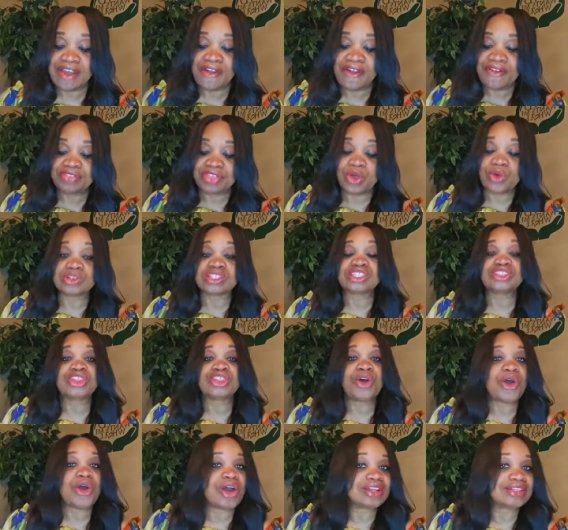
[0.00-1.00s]
Those
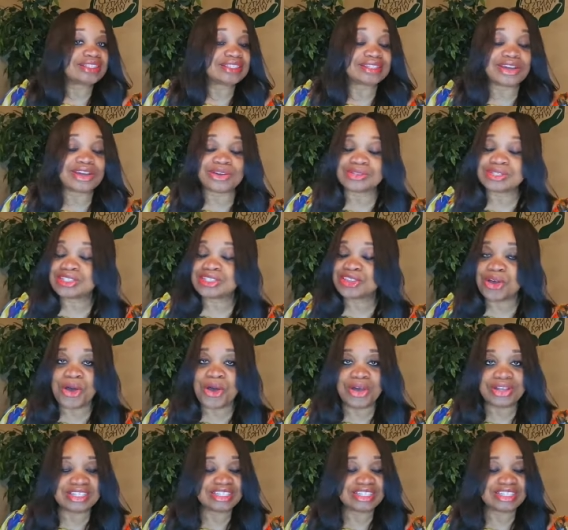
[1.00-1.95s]
thoughts, those thoughts,